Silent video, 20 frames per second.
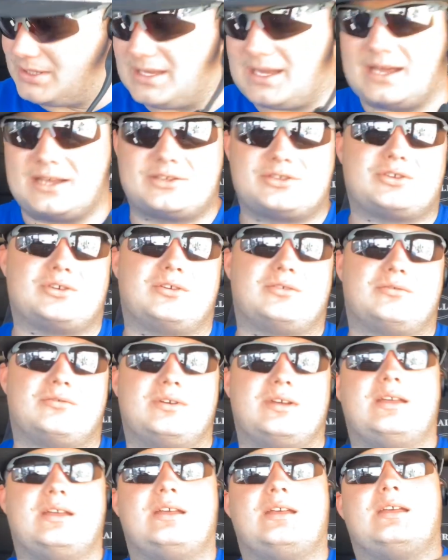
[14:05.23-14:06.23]
yeah, so
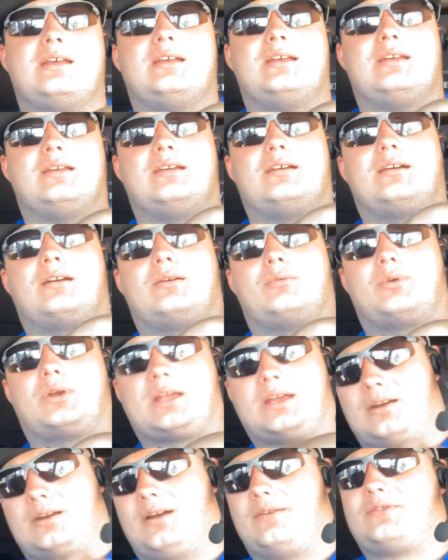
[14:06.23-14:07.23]
we're
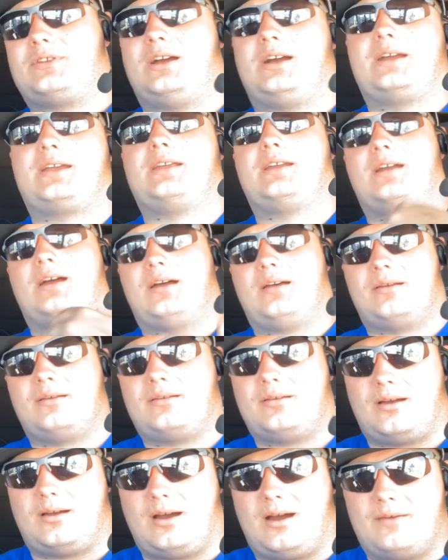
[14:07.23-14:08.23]
getting off topic.
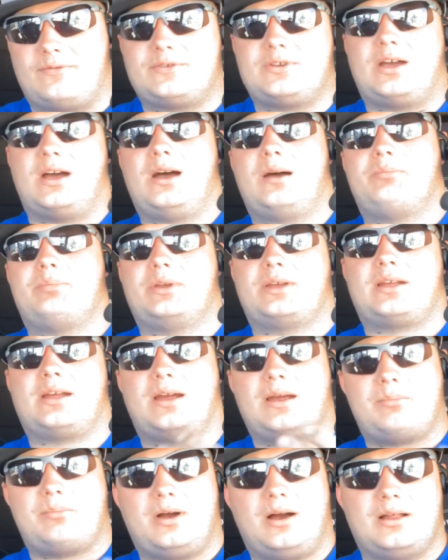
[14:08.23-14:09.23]

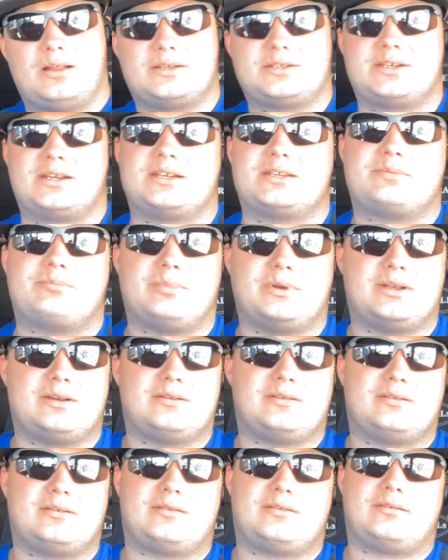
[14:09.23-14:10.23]
I apologize, but
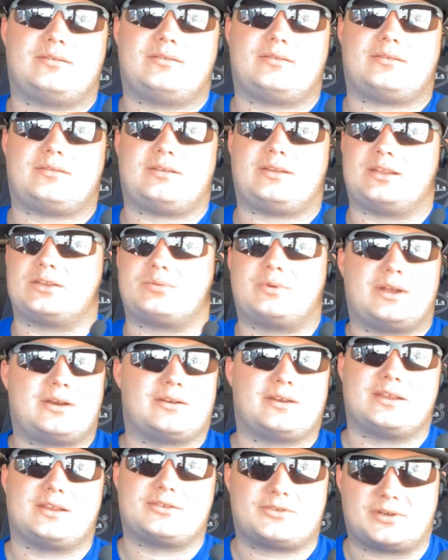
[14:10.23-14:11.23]
that's why I
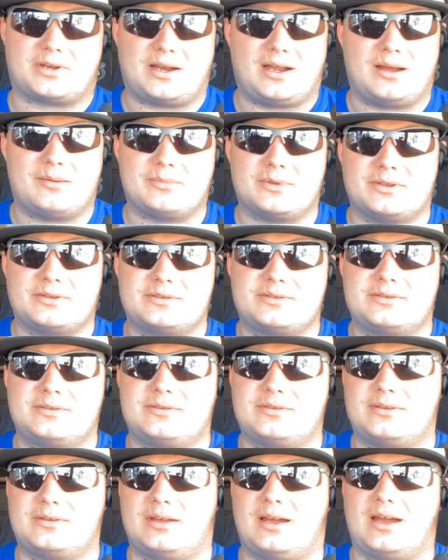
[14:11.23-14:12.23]
don't answer comments.
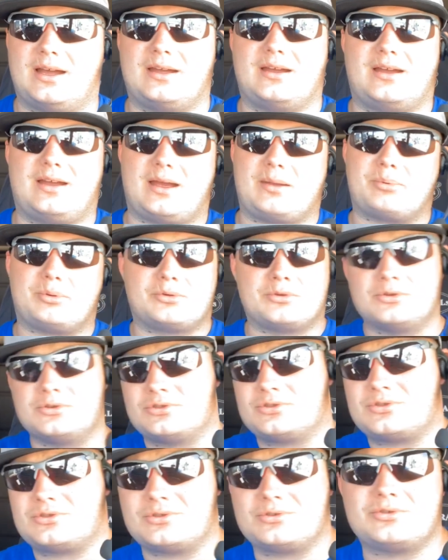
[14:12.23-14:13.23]
I
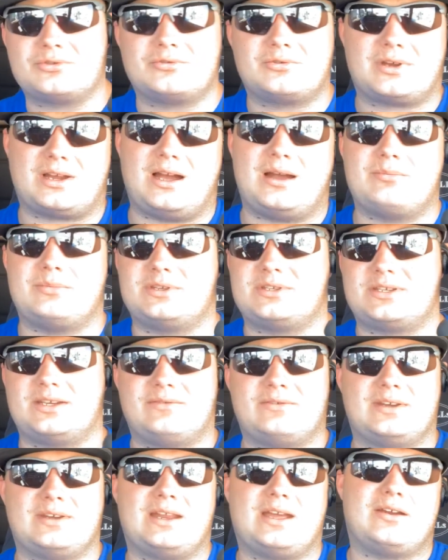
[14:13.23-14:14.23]
peruse through comments
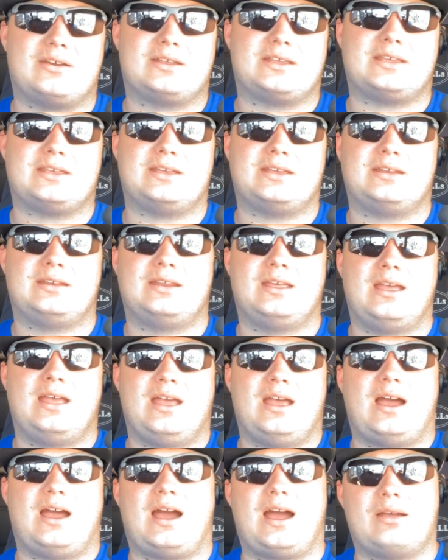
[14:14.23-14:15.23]
every now and again.
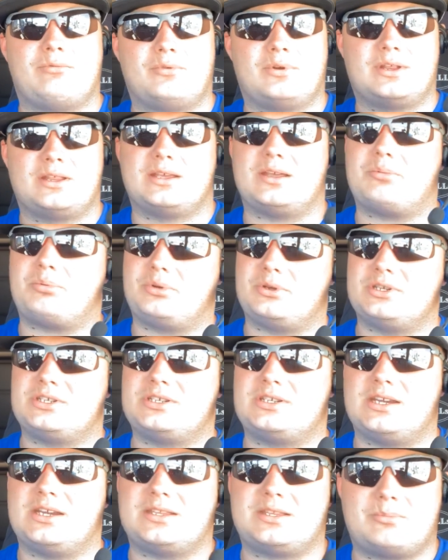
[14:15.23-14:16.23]
I really
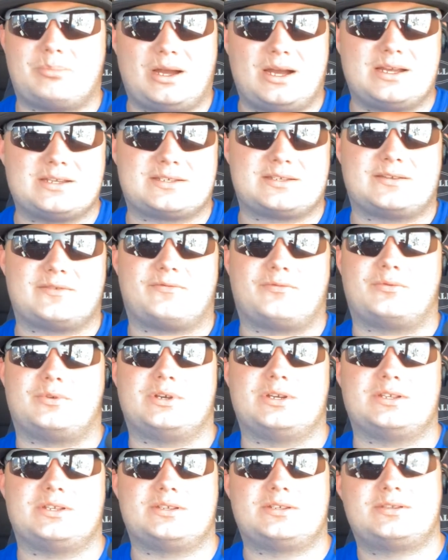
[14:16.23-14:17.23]
appreciate the positive
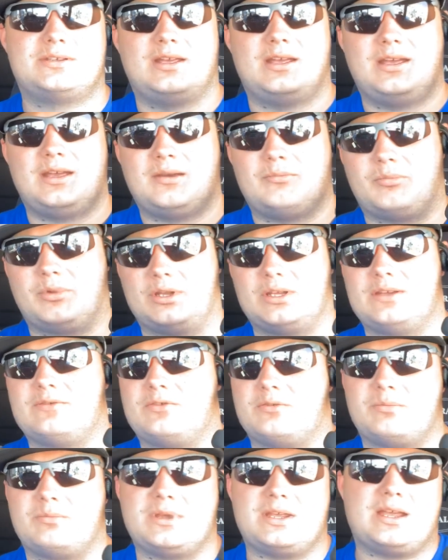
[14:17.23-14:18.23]
ones. Believe
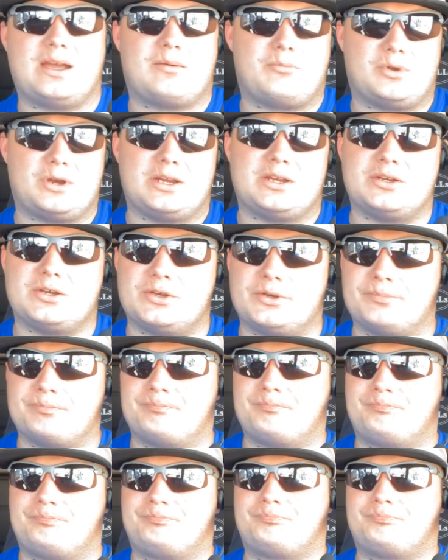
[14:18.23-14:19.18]
you me, I'm reading them